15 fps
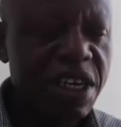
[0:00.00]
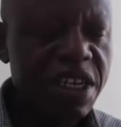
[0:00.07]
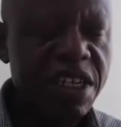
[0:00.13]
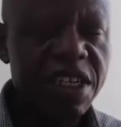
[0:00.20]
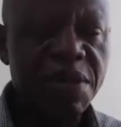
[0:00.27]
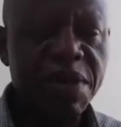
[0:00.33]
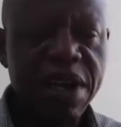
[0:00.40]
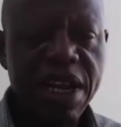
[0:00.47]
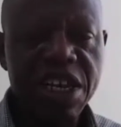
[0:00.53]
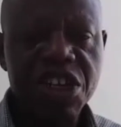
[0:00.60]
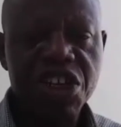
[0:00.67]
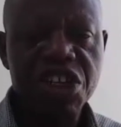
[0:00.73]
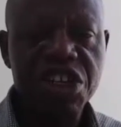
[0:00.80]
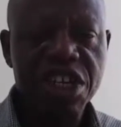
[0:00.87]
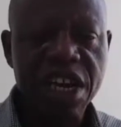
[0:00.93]
Is the
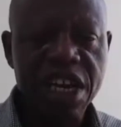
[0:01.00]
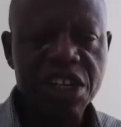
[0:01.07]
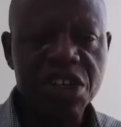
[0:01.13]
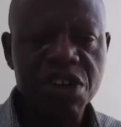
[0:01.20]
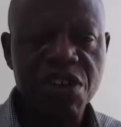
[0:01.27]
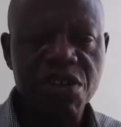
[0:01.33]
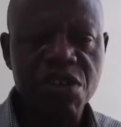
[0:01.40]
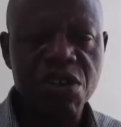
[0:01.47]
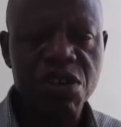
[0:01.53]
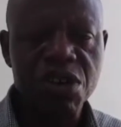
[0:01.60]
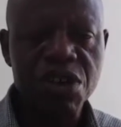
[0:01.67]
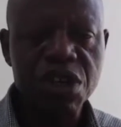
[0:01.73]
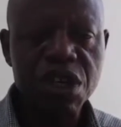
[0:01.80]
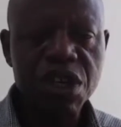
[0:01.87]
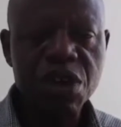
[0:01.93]
balancing charge, of
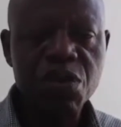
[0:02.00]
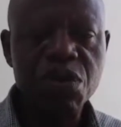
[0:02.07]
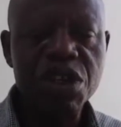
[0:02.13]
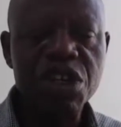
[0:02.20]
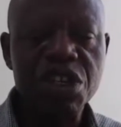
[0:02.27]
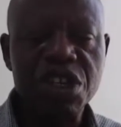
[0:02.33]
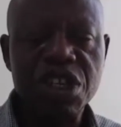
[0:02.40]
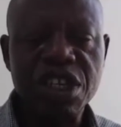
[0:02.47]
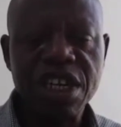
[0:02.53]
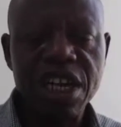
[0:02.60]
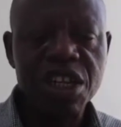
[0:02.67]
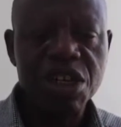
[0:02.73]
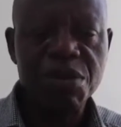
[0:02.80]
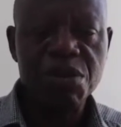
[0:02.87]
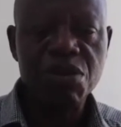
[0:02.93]
course, which is
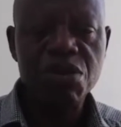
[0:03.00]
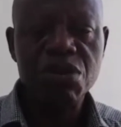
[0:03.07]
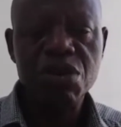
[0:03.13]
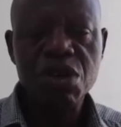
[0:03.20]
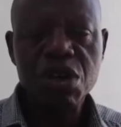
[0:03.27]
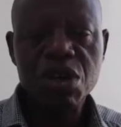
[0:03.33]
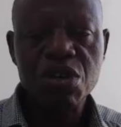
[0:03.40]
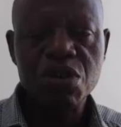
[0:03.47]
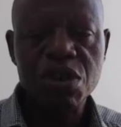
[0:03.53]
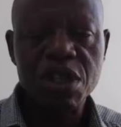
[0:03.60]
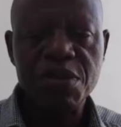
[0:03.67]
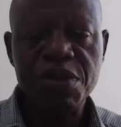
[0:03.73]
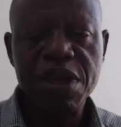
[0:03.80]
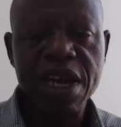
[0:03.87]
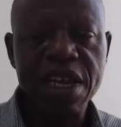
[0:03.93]
chargeable to
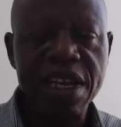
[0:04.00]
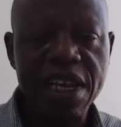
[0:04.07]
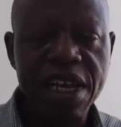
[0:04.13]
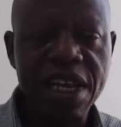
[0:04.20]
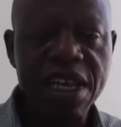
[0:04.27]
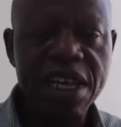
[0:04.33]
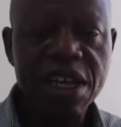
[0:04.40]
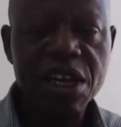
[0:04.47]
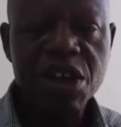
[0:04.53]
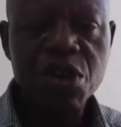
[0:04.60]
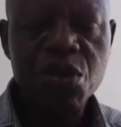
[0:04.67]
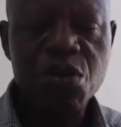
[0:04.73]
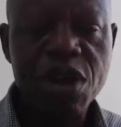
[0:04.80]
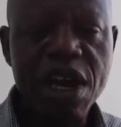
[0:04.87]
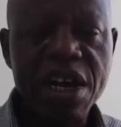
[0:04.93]
the P&L,
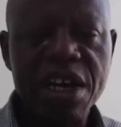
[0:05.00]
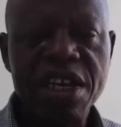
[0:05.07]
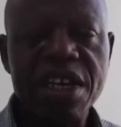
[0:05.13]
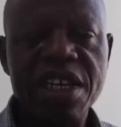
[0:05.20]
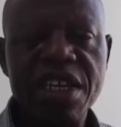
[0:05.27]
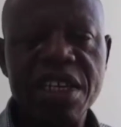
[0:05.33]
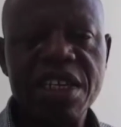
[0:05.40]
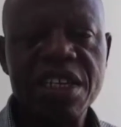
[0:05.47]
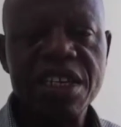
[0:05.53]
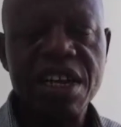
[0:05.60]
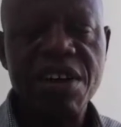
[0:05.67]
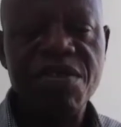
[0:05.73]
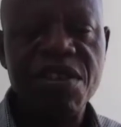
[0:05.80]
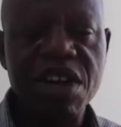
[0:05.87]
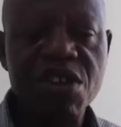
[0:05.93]
wherein the
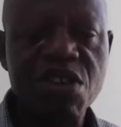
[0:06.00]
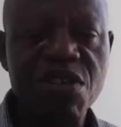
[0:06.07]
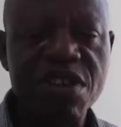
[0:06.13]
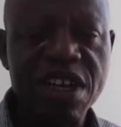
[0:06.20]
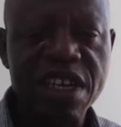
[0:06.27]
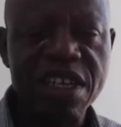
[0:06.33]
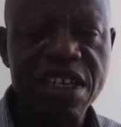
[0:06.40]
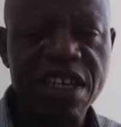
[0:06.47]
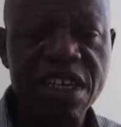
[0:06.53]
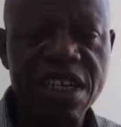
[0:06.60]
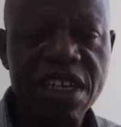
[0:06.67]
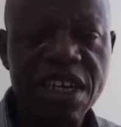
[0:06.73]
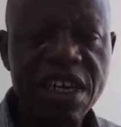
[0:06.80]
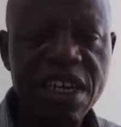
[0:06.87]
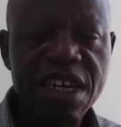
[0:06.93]
scrap value of the asset,
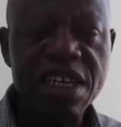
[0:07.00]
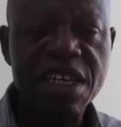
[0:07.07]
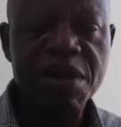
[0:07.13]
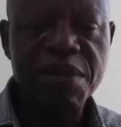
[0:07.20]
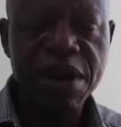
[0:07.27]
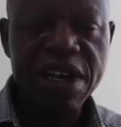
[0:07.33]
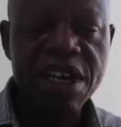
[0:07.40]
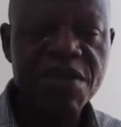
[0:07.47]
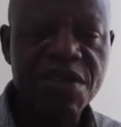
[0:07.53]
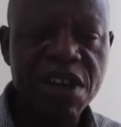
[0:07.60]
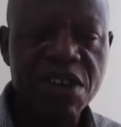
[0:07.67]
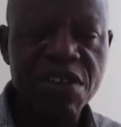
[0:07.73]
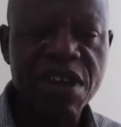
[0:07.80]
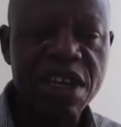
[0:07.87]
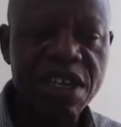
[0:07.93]
the market
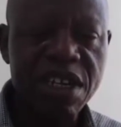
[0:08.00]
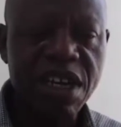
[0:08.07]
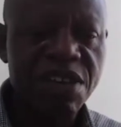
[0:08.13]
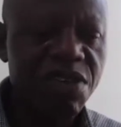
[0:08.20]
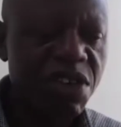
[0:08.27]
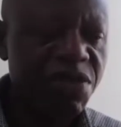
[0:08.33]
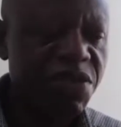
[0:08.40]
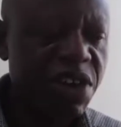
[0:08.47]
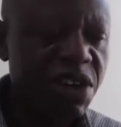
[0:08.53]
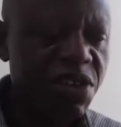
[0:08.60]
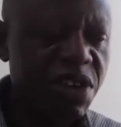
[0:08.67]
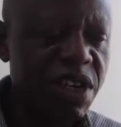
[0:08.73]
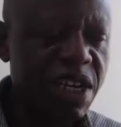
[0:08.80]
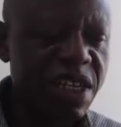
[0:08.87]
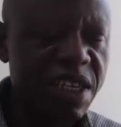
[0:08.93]
value of that scrap
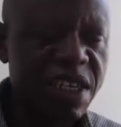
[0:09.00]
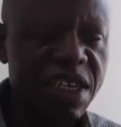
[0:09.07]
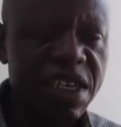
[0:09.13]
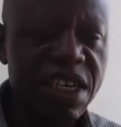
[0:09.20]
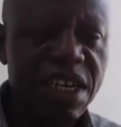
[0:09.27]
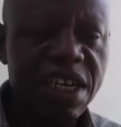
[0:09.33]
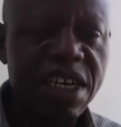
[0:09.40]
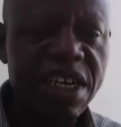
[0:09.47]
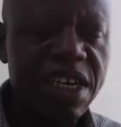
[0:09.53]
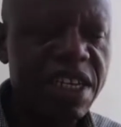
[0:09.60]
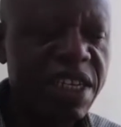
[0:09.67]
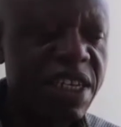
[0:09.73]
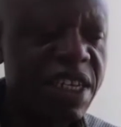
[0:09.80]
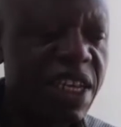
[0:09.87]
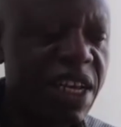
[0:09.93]
value of the asset
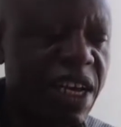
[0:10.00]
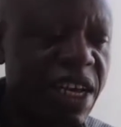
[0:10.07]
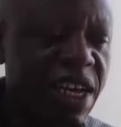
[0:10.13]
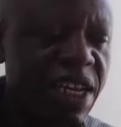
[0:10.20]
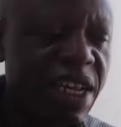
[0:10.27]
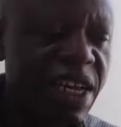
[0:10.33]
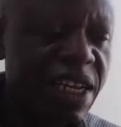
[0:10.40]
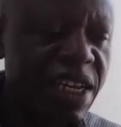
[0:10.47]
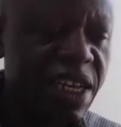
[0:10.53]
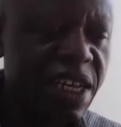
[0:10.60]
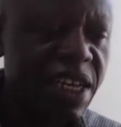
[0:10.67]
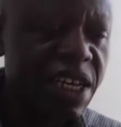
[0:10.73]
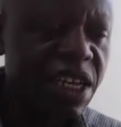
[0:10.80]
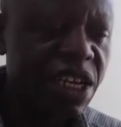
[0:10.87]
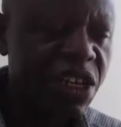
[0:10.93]
is still higher than
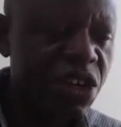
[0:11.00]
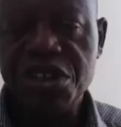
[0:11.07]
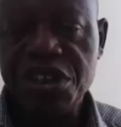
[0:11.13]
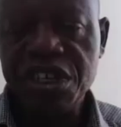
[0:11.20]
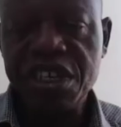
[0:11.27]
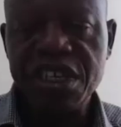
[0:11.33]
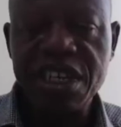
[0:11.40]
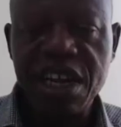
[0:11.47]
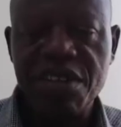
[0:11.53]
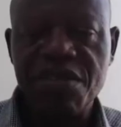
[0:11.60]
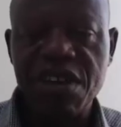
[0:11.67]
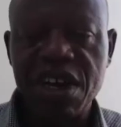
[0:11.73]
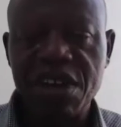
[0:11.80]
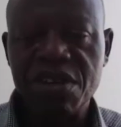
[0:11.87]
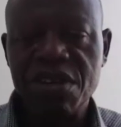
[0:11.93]
the written
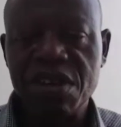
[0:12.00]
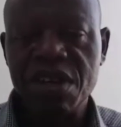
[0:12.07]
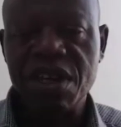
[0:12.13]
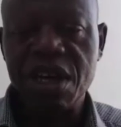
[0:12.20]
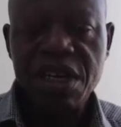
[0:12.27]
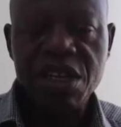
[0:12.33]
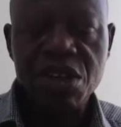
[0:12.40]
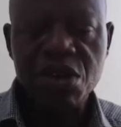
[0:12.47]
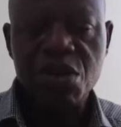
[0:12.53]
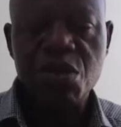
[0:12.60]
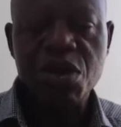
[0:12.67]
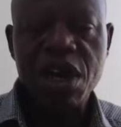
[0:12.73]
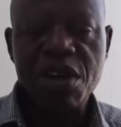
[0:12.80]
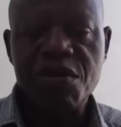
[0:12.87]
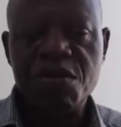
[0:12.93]
down value.
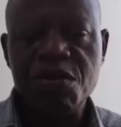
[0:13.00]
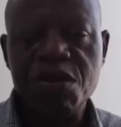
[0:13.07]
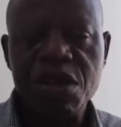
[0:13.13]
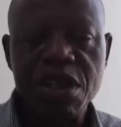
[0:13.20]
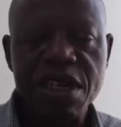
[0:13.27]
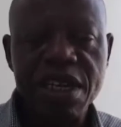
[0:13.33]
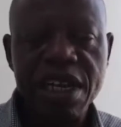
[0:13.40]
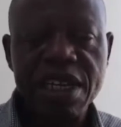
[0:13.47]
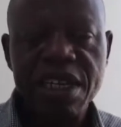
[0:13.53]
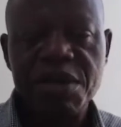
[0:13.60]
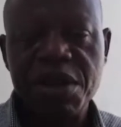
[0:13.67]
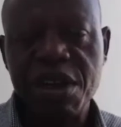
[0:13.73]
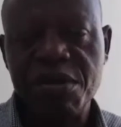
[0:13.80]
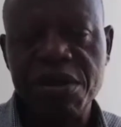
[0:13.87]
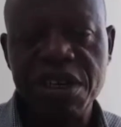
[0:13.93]
We have the asset
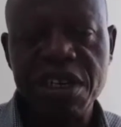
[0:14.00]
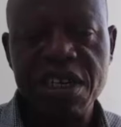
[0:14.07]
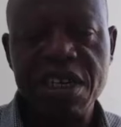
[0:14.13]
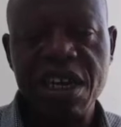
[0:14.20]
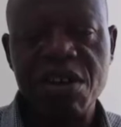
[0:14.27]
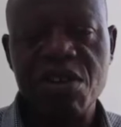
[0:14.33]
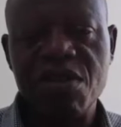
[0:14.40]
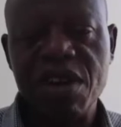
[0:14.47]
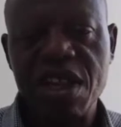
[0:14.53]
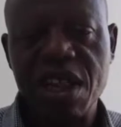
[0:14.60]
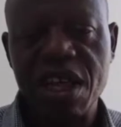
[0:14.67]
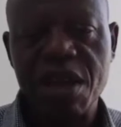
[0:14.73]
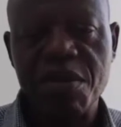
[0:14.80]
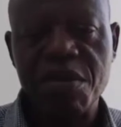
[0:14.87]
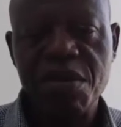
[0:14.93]
we have written down over
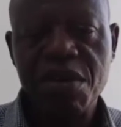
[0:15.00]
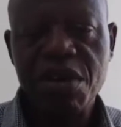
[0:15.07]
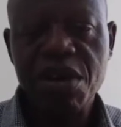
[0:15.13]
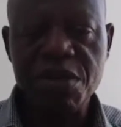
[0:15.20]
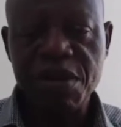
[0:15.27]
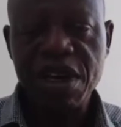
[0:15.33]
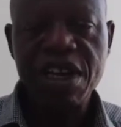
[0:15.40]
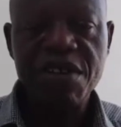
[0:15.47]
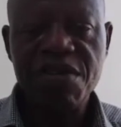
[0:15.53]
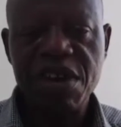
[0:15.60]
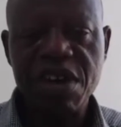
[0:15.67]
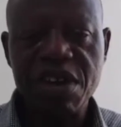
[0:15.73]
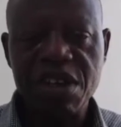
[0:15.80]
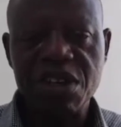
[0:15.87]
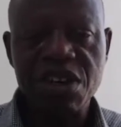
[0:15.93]
time. The market
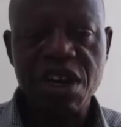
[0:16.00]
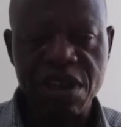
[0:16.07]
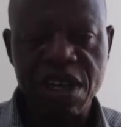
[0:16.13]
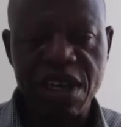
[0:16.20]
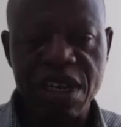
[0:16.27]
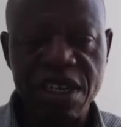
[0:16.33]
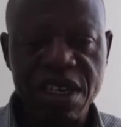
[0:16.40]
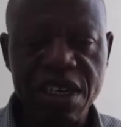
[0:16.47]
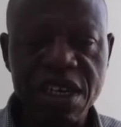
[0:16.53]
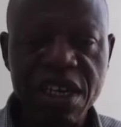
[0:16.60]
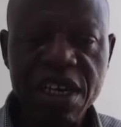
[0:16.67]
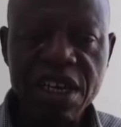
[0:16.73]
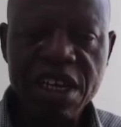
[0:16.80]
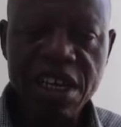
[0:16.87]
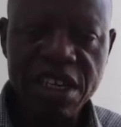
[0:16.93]
value of that asset
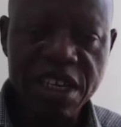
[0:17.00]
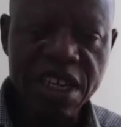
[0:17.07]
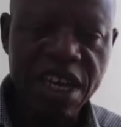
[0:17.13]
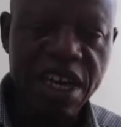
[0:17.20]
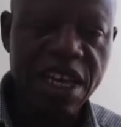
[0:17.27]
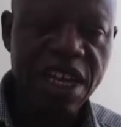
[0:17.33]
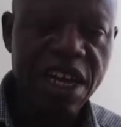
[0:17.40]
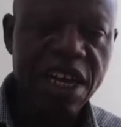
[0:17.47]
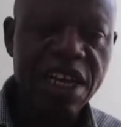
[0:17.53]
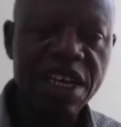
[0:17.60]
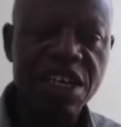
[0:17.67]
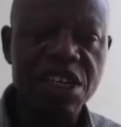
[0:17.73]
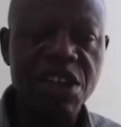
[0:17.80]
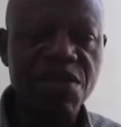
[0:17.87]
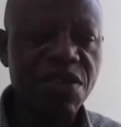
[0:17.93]
is still higher.
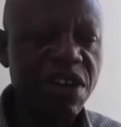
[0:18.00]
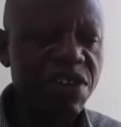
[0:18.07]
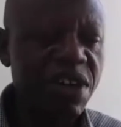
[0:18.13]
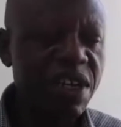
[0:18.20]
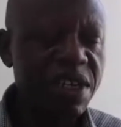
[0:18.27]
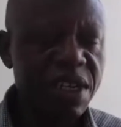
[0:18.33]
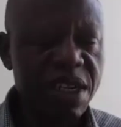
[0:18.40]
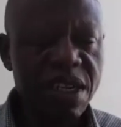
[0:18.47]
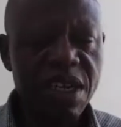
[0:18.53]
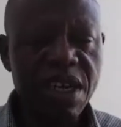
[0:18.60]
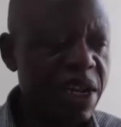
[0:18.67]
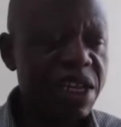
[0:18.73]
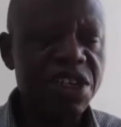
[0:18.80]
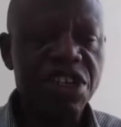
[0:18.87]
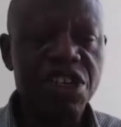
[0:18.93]
Is referred as a
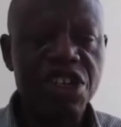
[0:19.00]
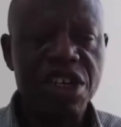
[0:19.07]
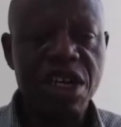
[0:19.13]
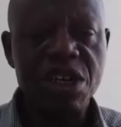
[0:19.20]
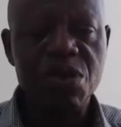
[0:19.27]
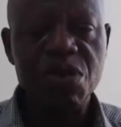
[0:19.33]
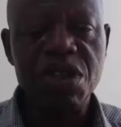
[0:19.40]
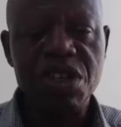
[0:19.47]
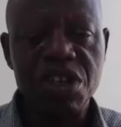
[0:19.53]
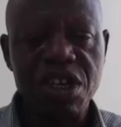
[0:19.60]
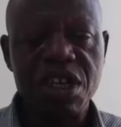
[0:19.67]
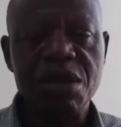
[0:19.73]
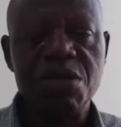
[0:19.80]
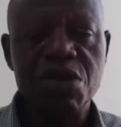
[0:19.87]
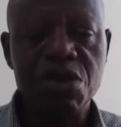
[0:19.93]
balancing charge, which is
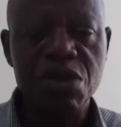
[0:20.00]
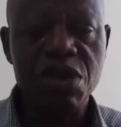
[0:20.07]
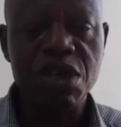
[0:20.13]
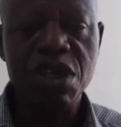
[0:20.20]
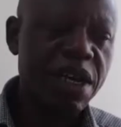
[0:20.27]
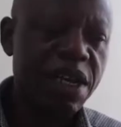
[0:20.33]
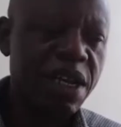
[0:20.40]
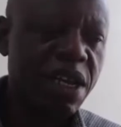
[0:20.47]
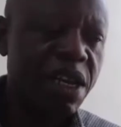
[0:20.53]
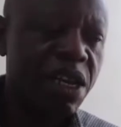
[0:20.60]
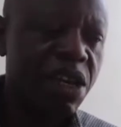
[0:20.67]
chargeable to the P&L.